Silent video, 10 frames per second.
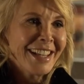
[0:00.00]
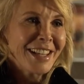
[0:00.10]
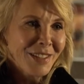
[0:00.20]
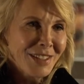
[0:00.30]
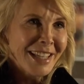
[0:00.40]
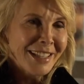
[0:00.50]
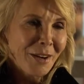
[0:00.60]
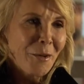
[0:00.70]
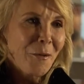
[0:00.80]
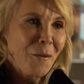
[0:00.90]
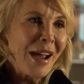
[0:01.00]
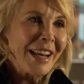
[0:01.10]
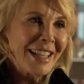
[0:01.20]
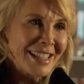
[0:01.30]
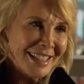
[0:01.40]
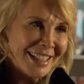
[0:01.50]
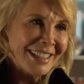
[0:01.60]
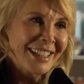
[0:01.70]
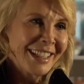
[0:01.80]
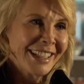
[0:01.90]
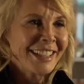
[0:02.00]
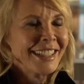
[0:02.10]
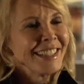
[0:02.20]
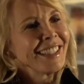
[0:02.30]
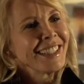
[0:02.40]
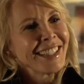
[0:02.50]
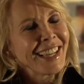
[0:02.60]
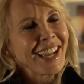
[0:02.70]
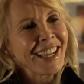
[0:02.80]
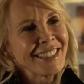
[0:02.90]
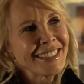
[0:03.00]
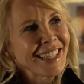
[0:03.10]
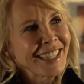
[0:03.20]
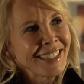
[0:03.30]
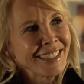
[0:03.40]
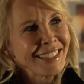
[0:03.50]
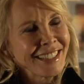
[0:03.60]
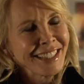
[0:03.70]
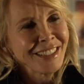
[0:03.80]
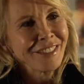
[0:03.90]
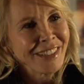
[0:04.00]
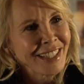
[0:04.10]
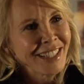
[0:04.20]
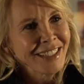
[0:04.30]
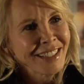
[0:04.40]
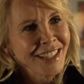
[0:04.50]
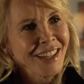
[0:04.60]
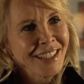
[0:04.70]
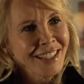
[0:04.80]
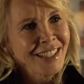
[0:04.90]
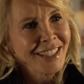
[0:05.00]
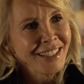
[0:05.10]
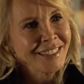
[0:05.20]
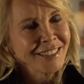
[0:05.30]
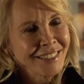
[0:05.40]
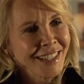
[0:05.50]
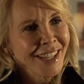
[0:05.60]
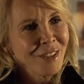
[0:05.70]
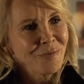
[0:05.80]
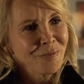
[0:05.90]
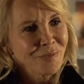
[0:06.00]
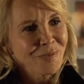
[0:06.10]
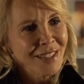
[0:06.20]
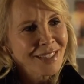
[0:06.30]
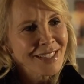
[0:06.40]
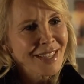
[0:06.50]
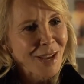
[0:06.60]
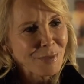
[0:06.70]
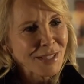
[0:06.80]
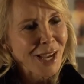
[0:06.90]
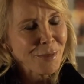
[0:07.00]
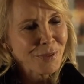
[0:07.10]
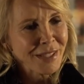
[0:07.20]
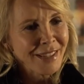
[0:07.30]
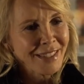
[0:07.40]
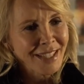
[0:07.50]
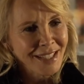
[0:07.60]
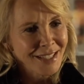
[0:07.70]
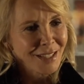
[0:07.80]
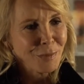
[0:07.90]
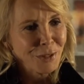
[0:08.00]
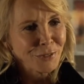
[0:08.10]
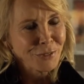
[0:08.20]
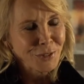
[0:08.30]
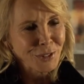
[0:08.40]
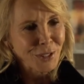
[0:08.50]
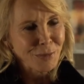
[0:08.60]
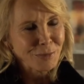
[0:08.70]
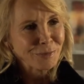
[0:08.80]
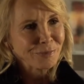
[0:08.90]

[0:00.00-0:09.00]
So he said, when is it? And he really kindly stepped up, and I think he's done a beautiful job.